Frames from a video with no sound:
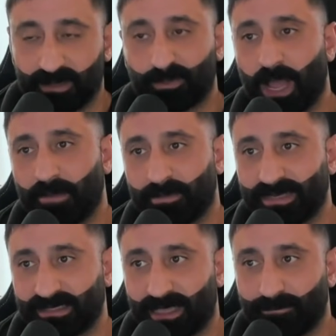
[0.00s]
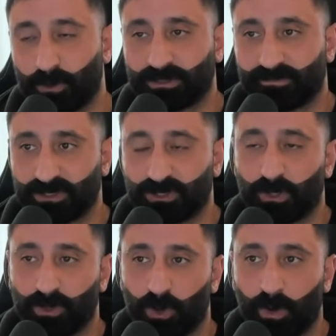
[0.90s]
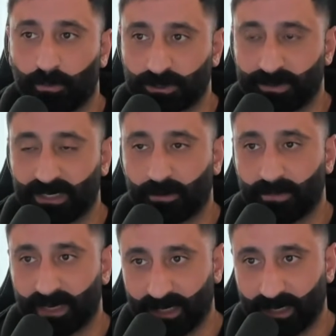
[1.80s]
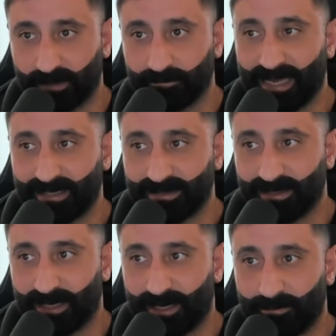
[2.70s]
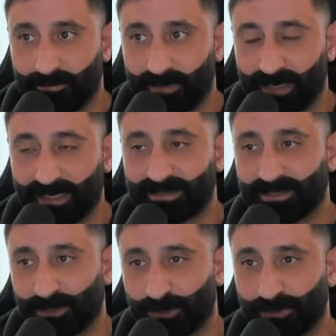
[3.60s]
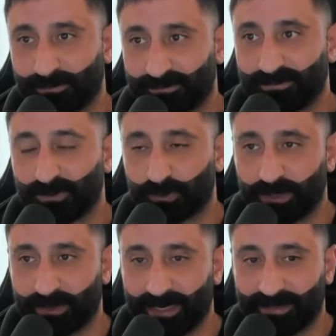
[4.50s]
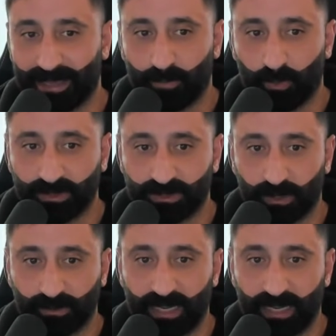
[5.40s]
the problem is that most of us don't know what we're spending our money on, and it gets a little dreary at that point. So